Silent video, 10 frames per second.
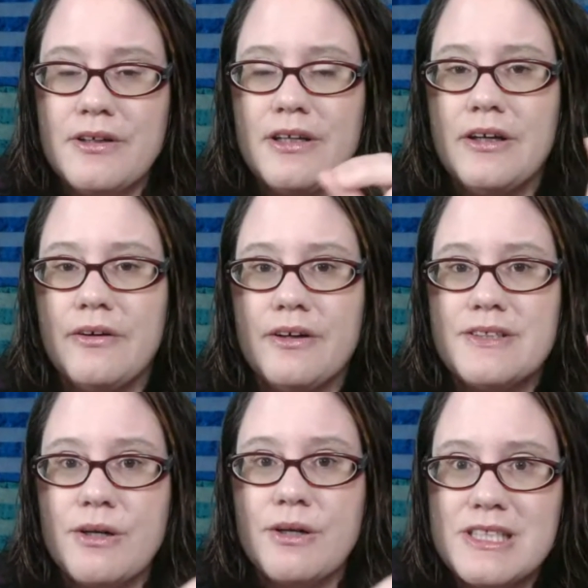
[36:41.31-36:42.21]
You know,
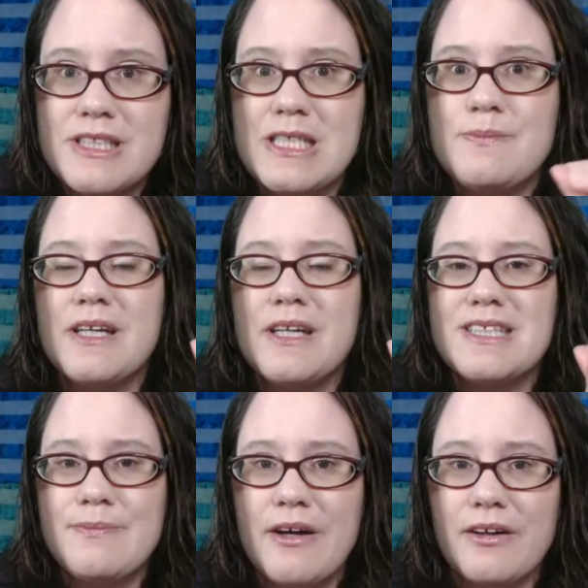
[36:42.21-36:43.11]
it's going deep, and it's
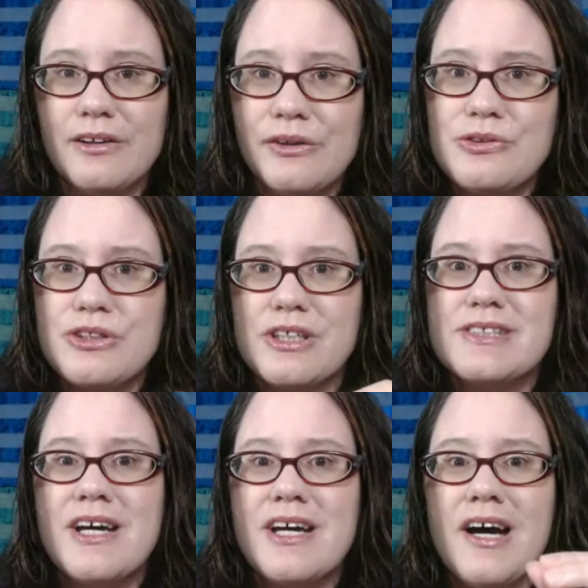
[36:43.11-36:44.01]
about
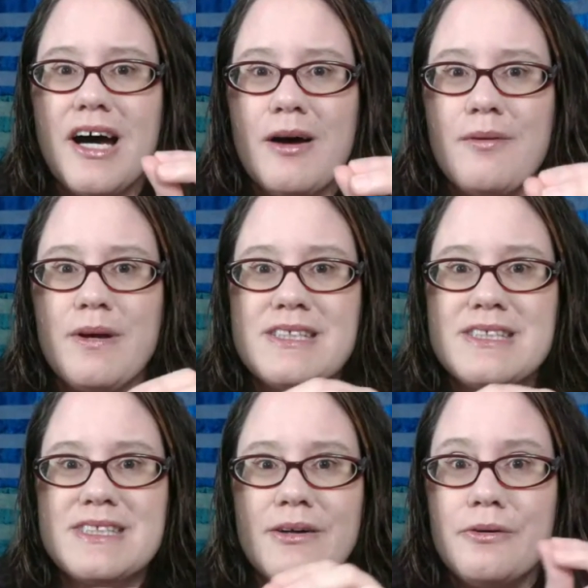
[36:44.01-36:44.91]
illusions. And
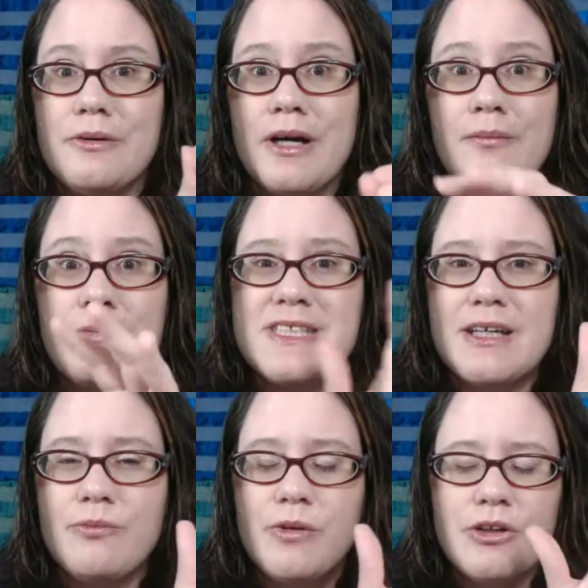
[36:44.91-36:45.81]
so it's
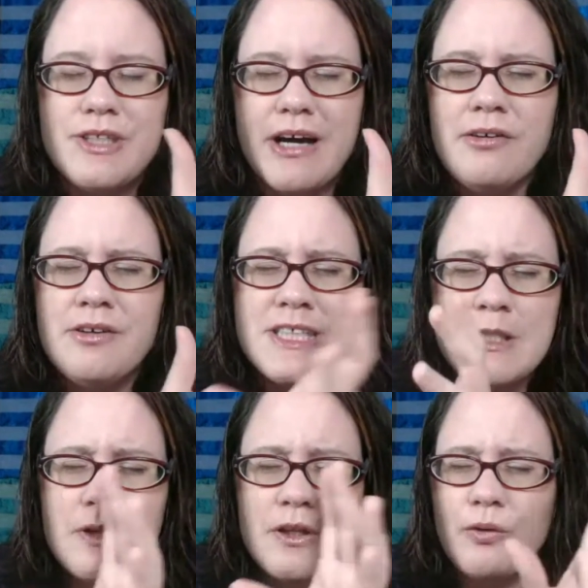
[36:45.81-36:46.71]
like when you're down
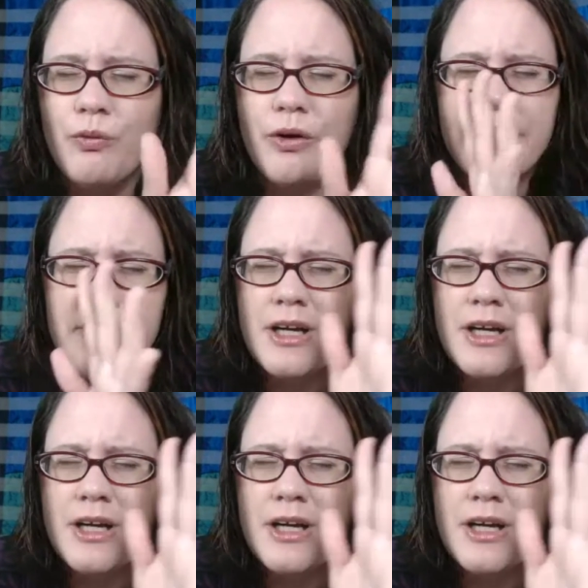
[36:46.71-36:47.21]
deep in the water,